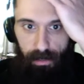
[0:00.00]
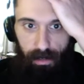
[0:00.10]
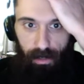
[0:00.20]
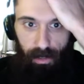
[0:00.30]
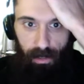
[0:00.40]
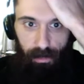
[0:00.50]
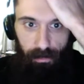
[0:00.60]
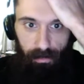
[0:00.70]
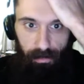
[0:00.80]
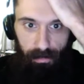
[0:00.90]

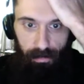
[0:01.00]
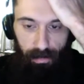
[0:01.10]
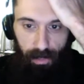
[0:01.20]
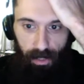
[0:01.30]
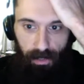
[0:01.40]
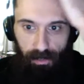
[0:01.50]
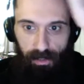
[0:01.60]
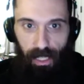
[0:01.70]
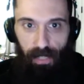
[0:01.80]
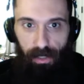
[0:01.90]
On
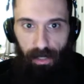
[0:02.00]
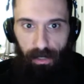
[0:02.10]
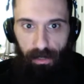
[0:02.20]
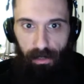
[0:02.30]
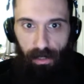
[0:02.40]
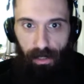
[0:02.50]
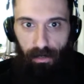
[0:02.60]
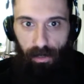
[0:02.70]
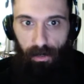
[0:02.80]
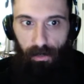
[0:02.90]
Saturday, I don't
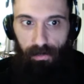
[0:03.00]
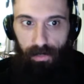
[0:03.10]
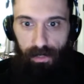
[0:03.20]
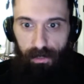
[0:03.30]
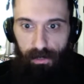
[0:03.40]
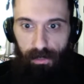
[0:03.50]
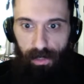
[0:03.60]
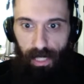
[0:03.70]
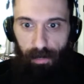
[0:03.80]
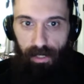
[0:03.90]
know if it's
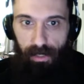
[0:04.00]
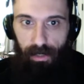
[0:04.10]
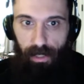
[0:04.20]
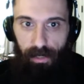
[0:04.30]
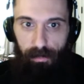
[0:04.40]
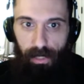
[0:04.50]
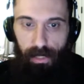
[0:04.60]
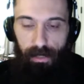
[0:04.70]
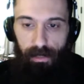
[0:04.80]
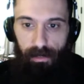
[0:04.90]
happening or not, but